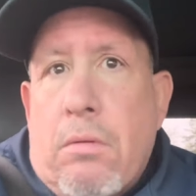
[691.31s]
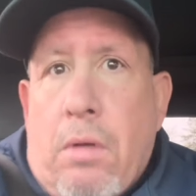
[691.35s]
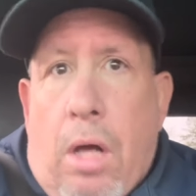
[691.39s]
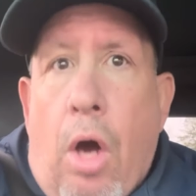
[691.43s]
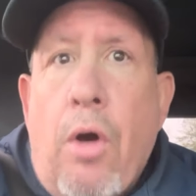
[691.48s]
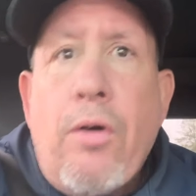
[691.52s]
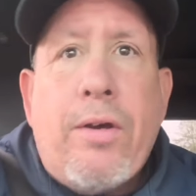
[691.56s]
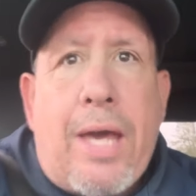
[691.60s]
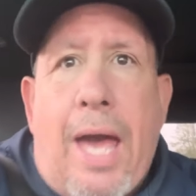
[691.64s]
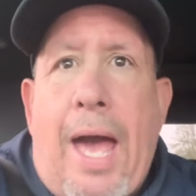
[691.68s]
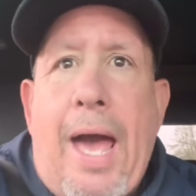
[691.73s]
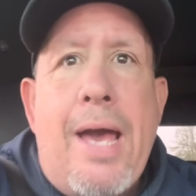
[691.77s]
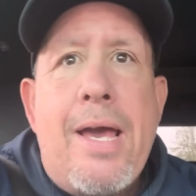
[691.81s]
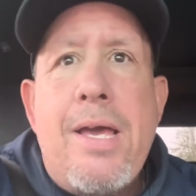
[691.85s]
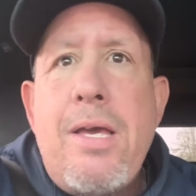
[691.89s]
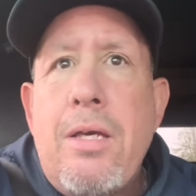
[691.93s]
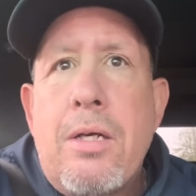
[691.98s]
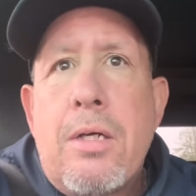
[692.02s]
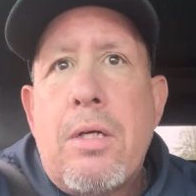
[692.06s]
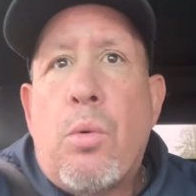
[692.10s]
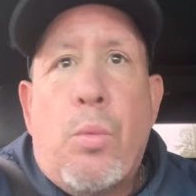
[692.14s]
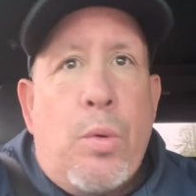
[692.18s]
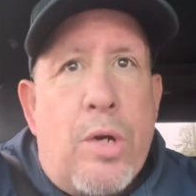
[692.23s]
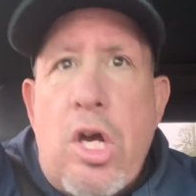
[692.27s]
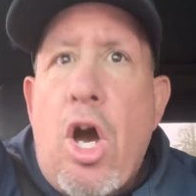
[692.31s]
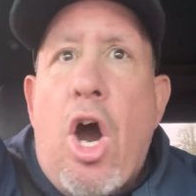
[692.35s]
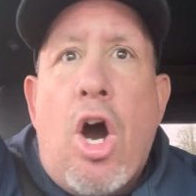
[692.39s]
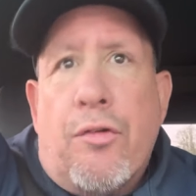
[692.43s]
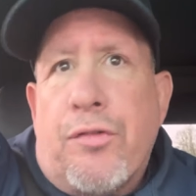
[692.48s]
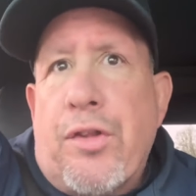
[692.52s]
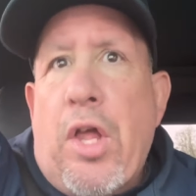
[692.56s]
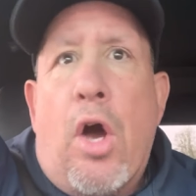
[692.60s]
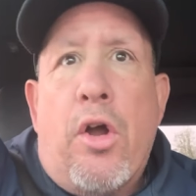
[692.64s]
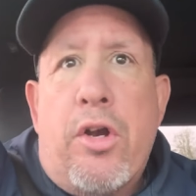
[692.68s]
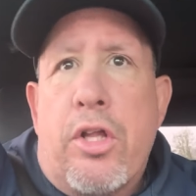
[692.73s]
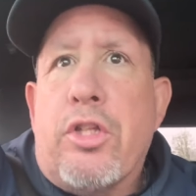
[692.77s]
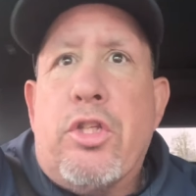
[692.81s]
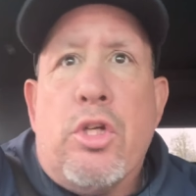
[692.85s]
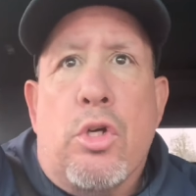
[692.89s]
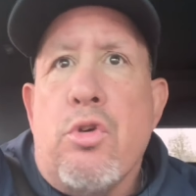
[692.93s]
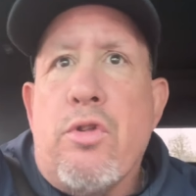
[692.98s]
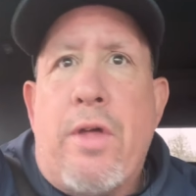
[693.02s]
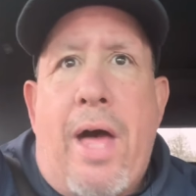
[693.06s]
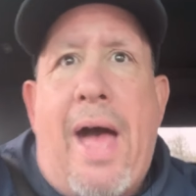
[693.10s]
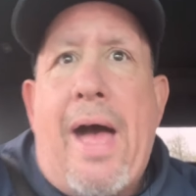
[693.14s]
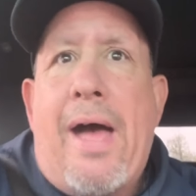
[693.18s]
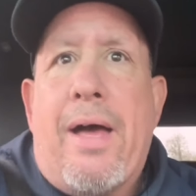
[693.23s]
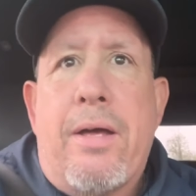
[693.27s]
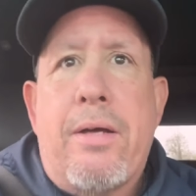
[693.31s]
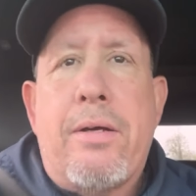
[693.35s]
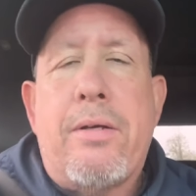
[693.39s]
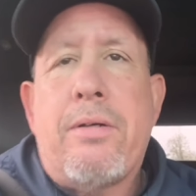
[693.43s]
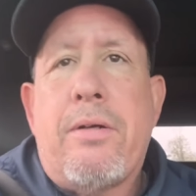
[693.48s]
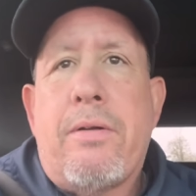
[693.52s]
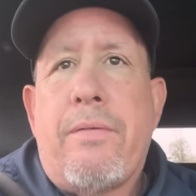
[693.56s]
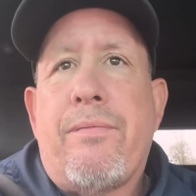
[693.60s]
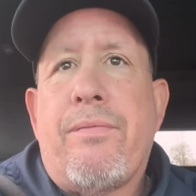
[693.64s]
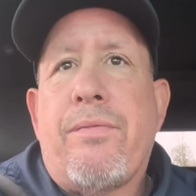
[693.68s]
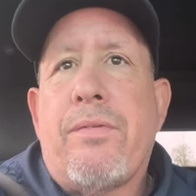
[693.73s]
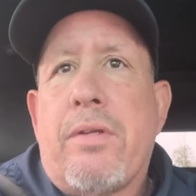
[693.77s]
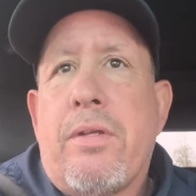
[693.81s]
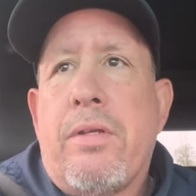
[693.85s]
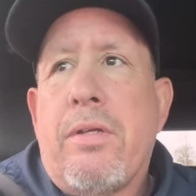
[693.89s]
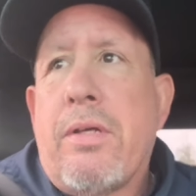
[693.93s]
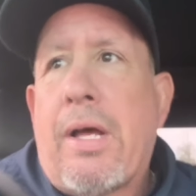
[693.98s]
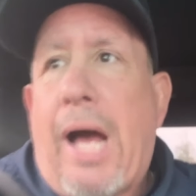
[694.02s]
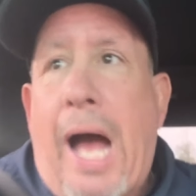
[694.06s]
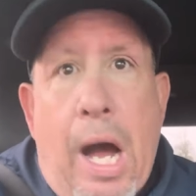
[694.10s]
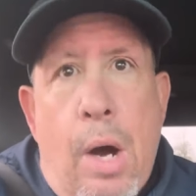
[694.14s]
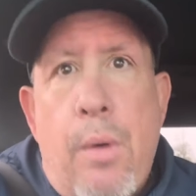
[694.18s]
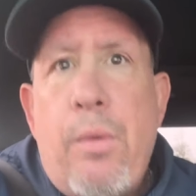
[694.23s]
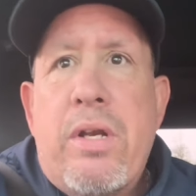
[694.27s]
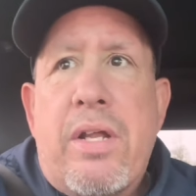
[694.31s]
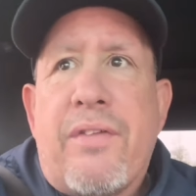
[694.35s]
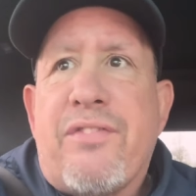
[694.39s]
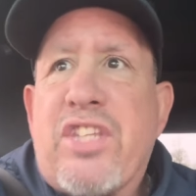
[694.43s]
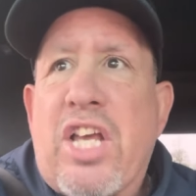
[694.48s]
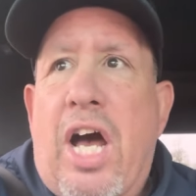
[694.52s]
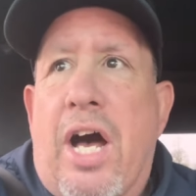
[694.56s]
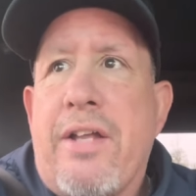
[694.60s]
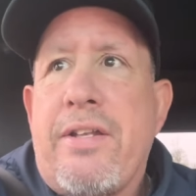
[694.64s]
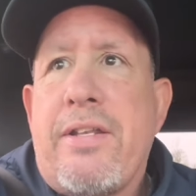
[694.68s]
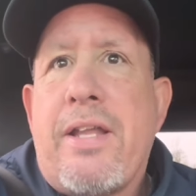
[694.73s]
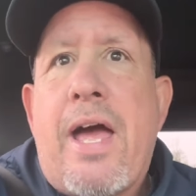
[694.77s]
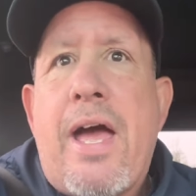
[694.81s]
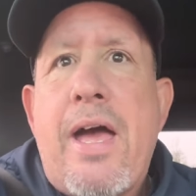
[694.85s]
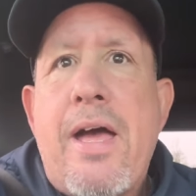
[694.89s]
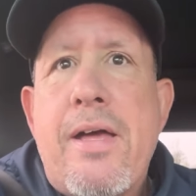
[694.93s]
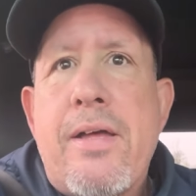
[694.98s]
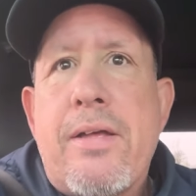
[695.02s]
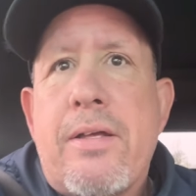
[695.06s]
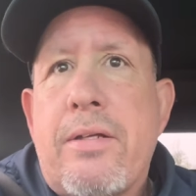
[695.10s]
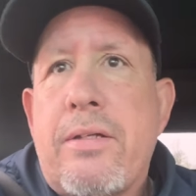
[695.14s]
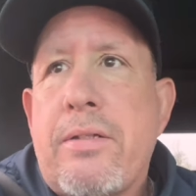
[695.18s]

Okay, we all know to do that. I would have done that.